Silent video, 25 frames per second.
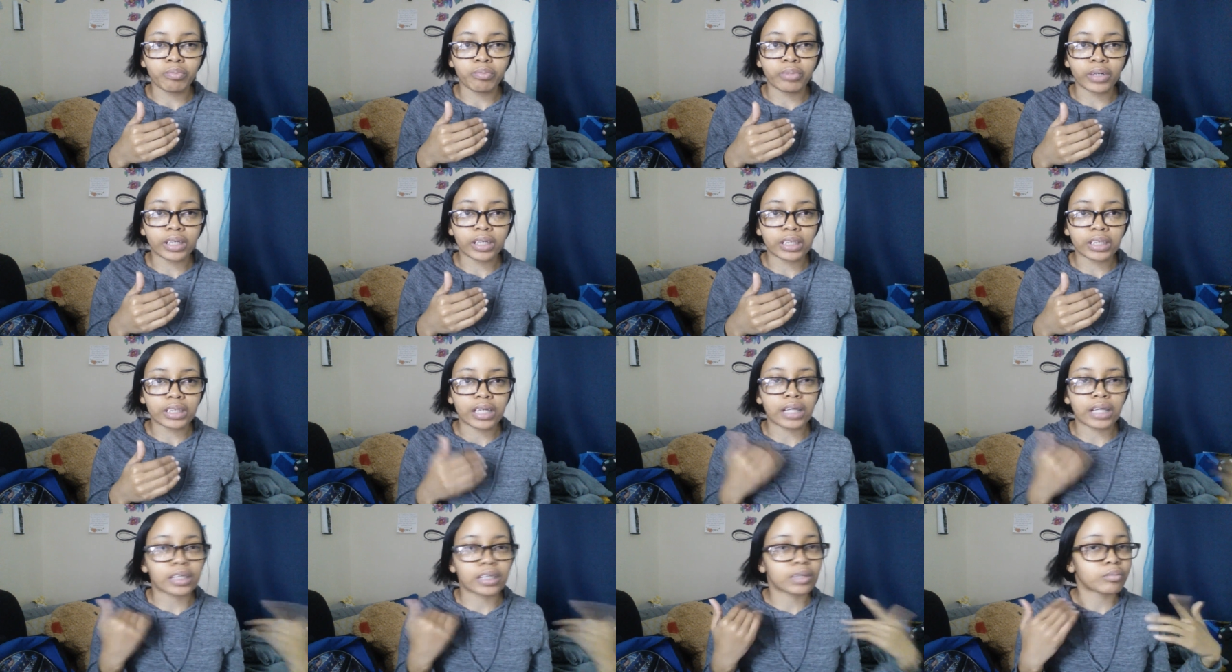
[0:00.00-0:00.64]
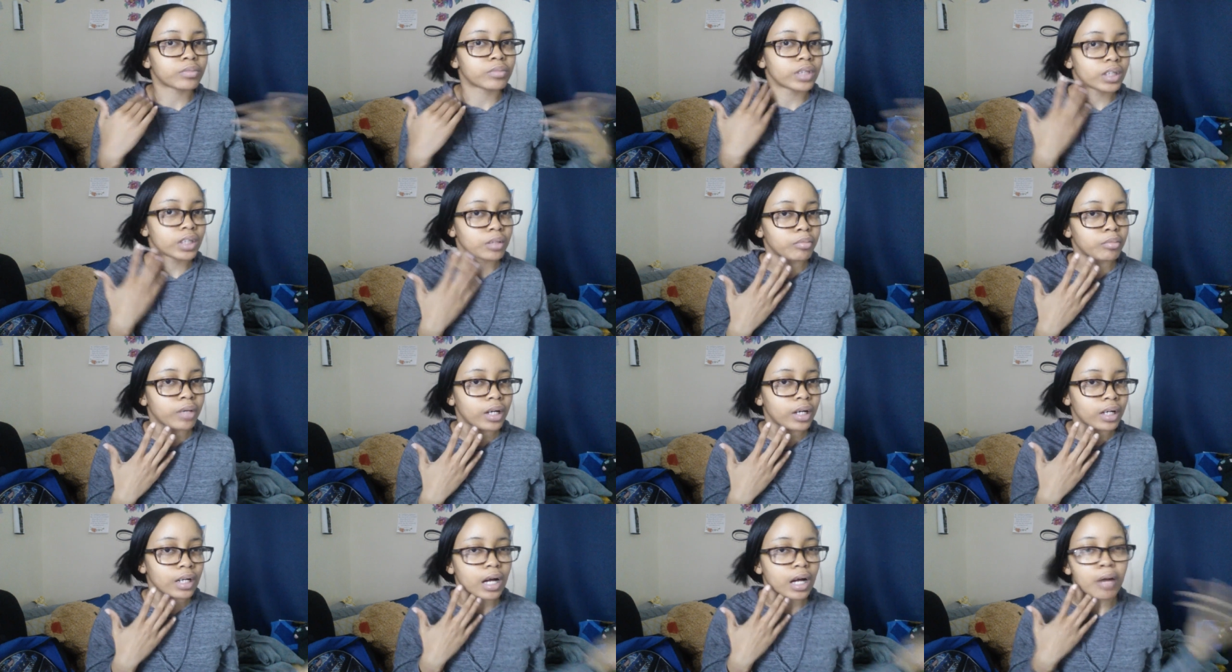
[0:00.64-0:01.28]
But now that I'm thinking
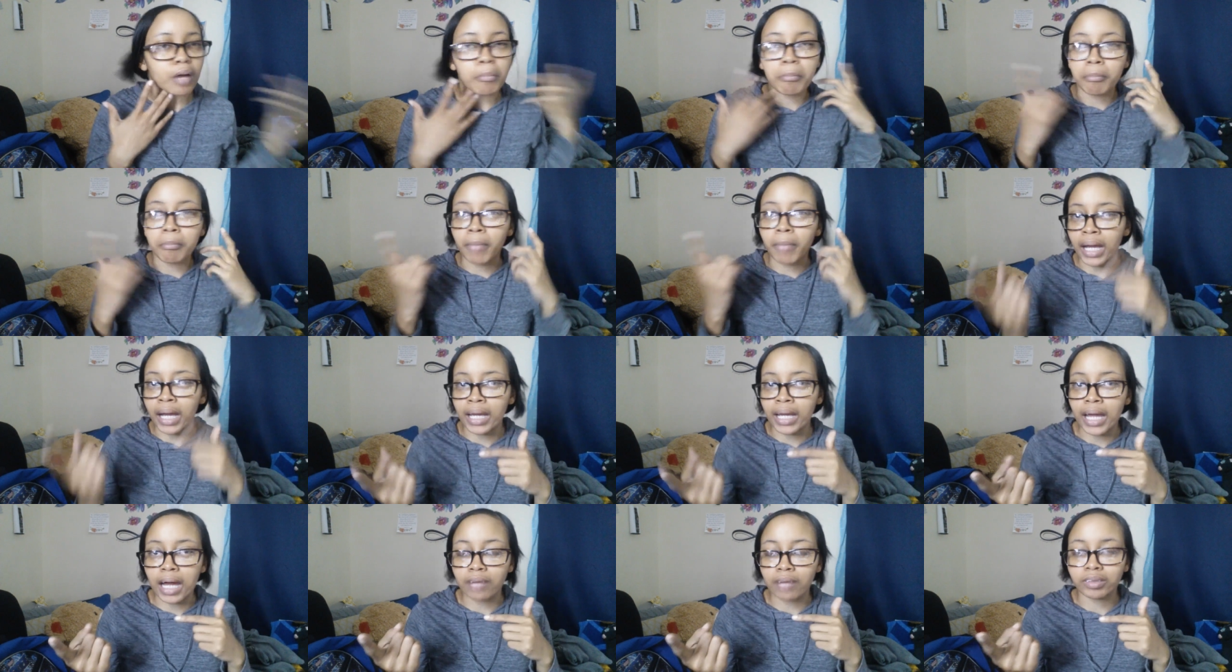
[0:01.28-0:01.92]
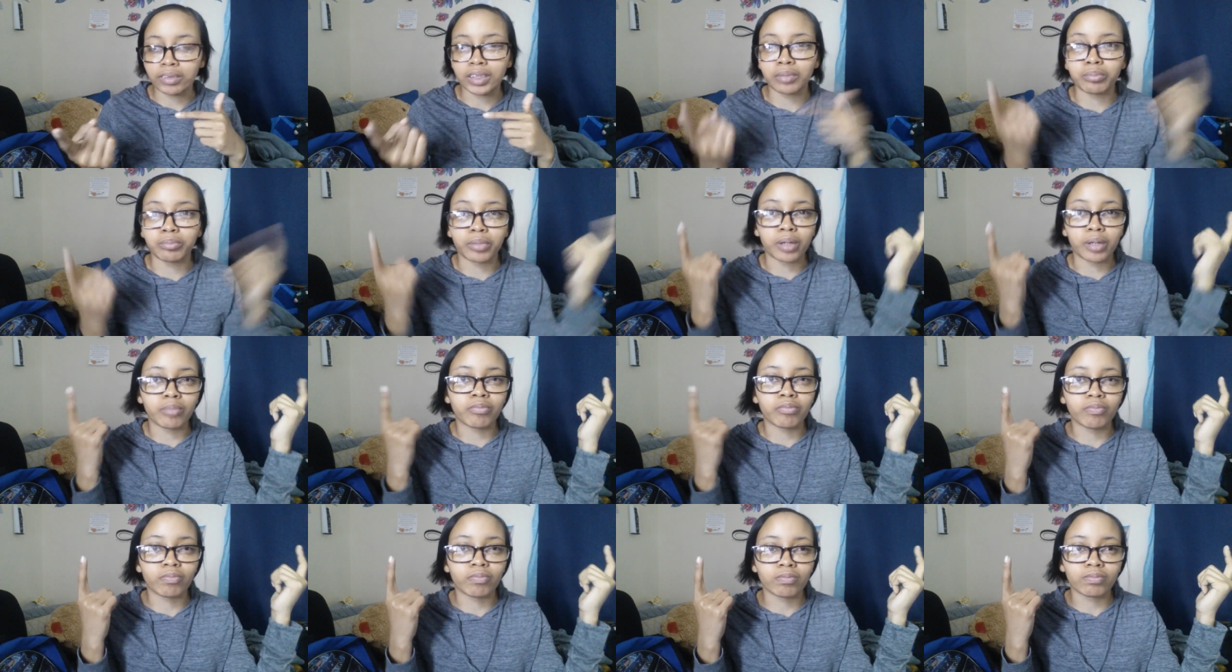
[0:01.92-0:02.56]
about it, I might have to
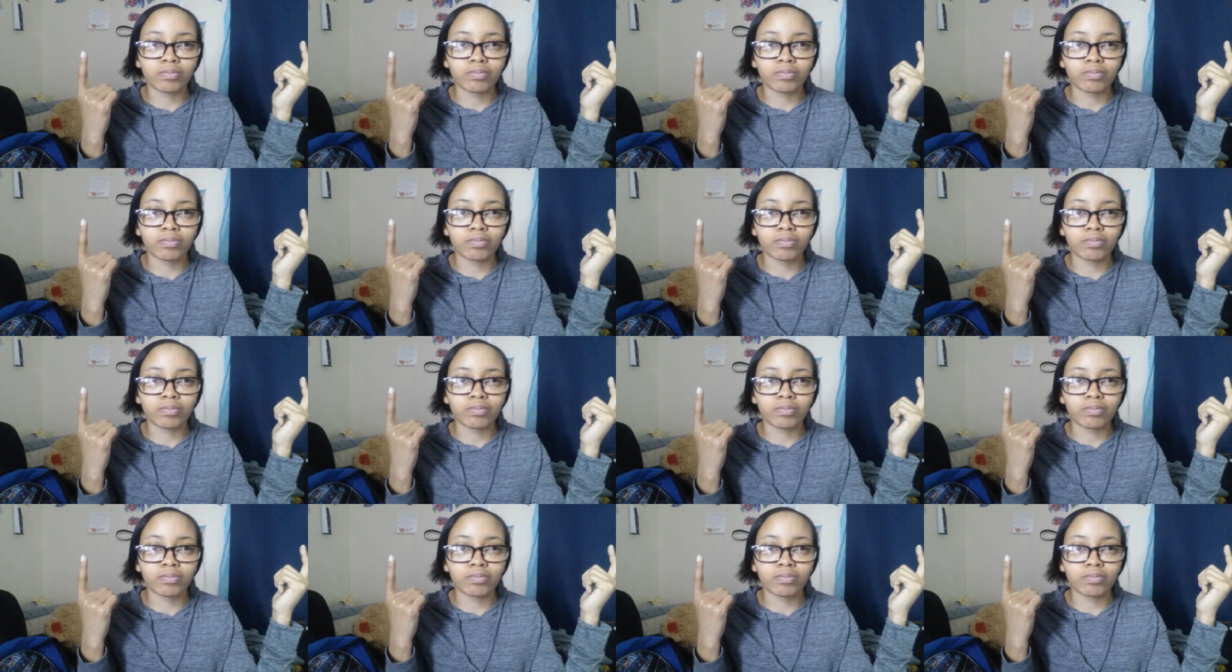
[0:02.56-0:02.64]
bump.